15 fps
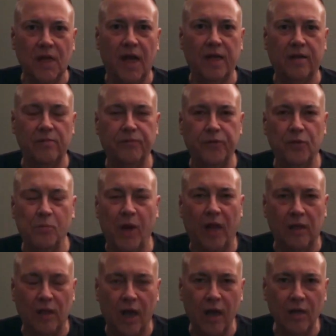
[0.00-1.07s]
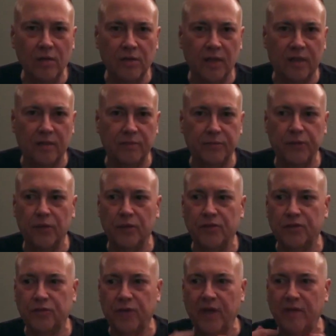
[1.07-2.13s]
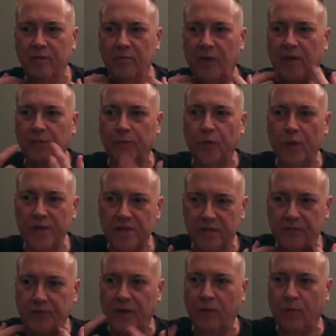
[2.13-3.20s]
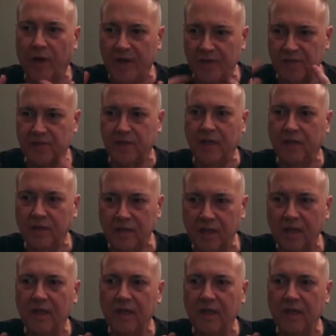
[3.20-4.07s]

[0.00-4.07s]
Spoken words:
I can feel my lungs. I can feel the strength of my voice if I want to sing.